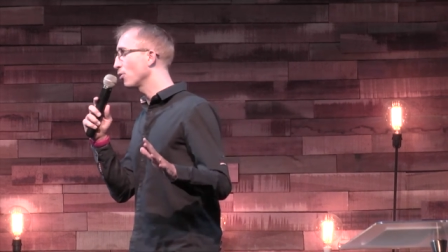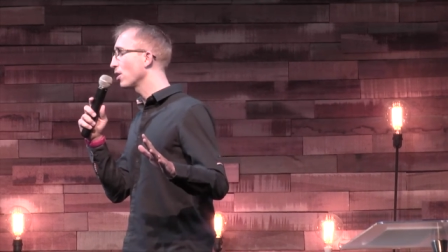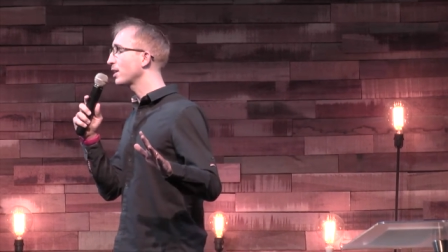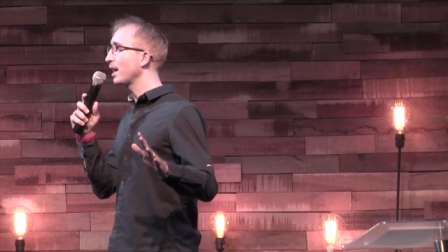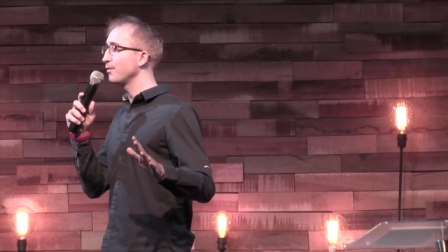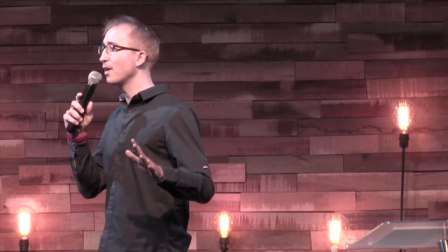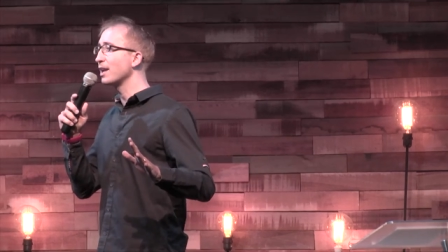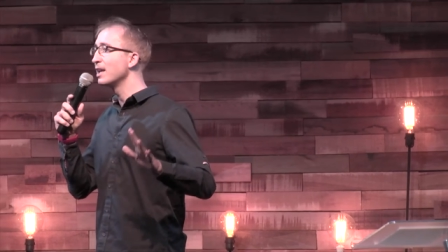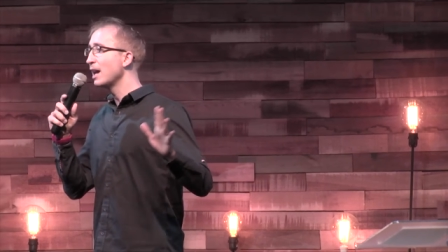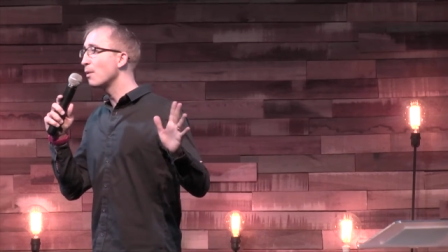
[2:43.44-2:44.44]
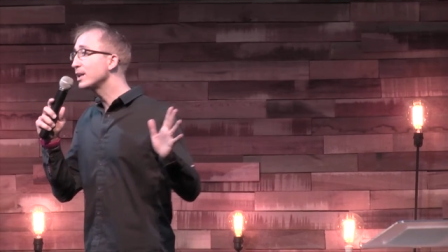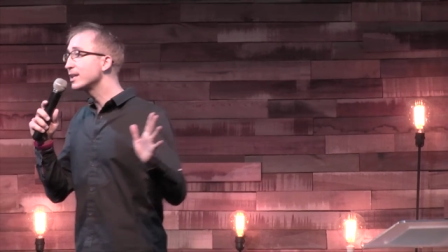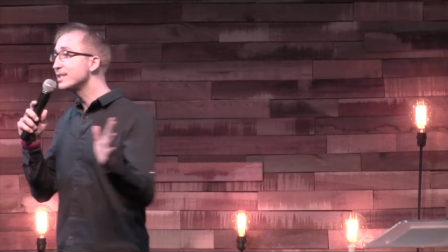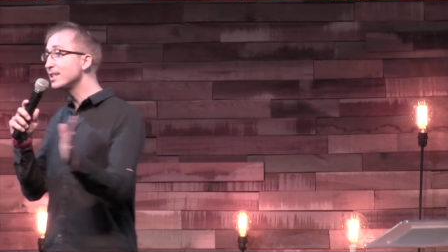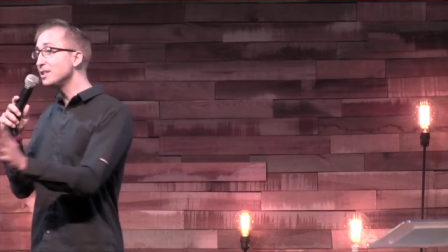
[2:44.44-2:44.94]
okay, fine. And we
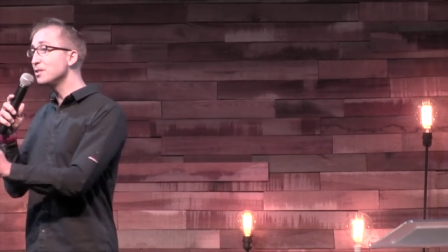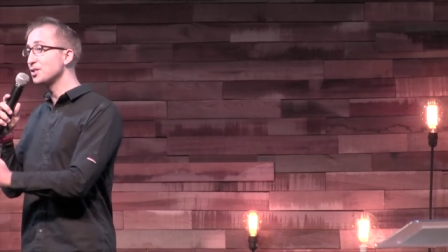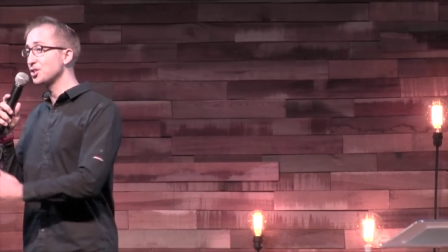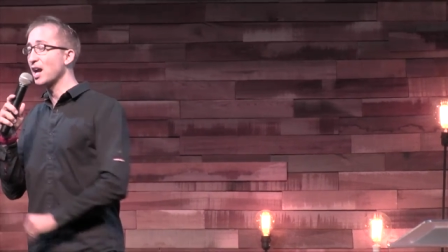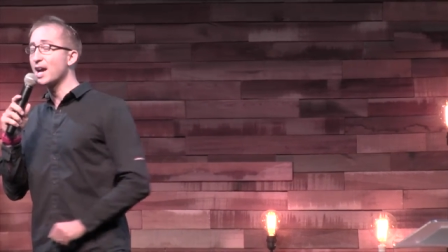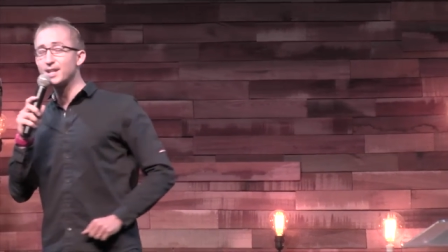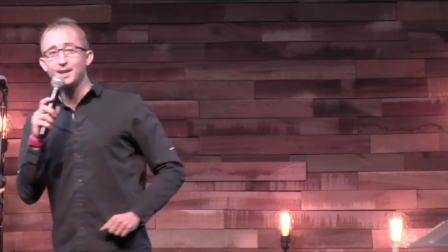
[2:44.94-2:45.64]
continued to chat.